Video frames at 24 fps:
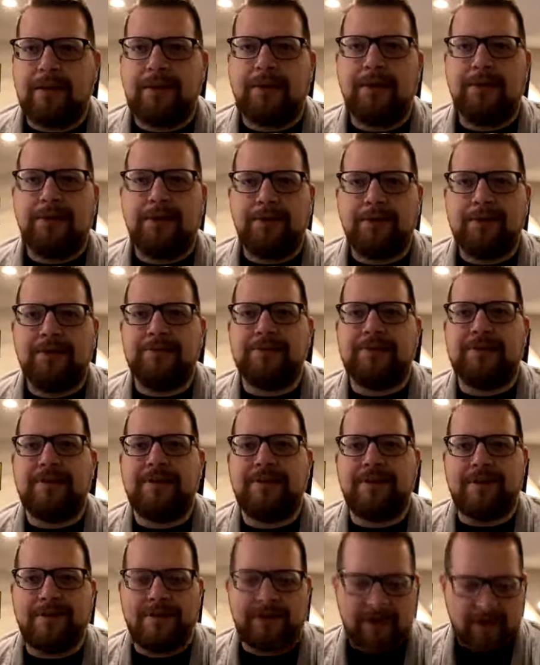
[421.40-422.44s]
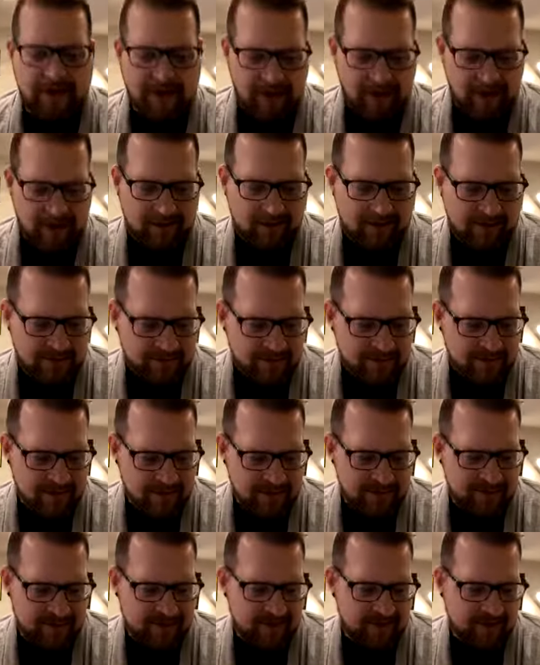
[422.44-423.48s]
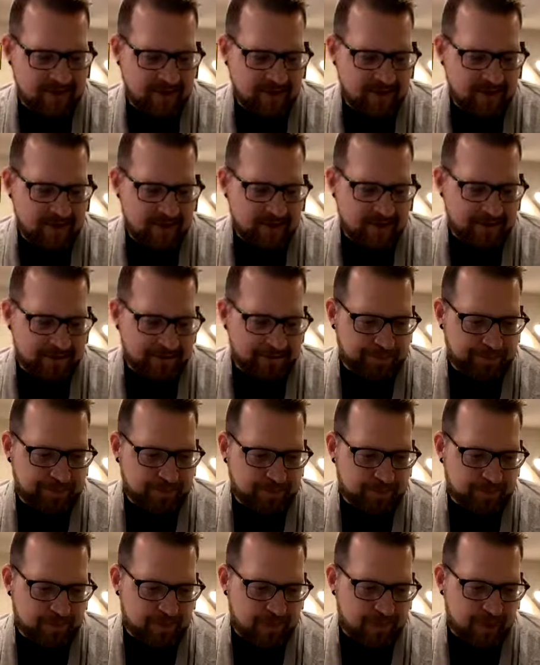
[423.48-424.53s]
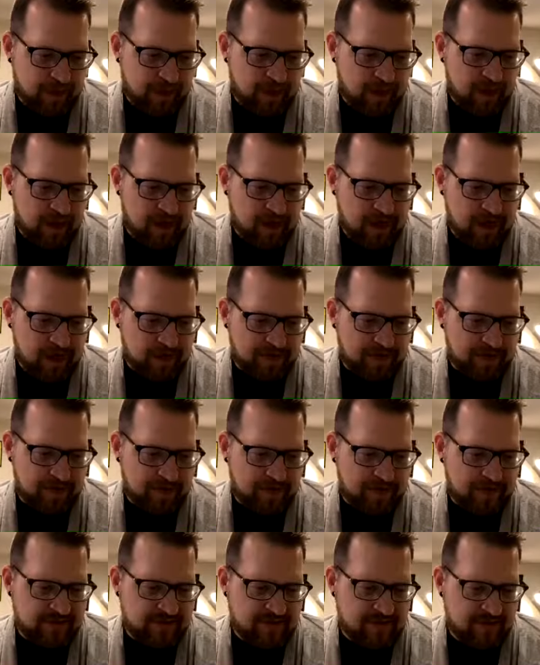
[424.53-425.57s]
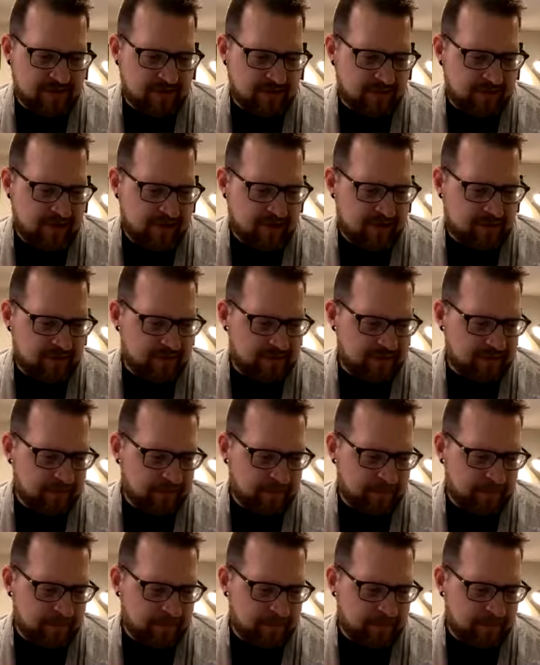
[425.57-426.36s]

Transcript: conclusion of his mission. So he's talking about,